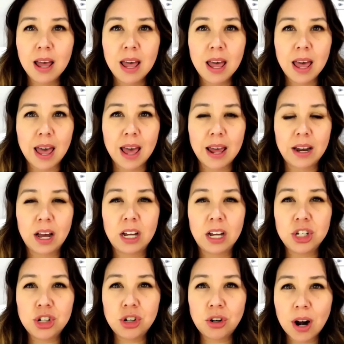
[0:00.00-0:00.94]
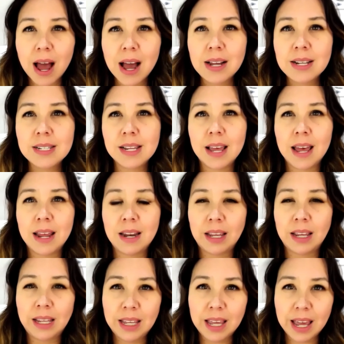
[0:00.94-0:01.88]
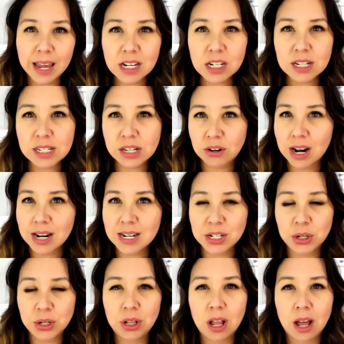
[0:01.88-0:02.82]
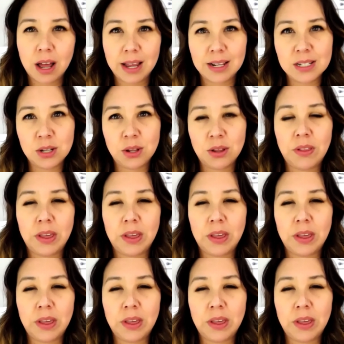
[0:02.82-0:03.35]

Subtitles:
and attracts and engages their ideal clients so that they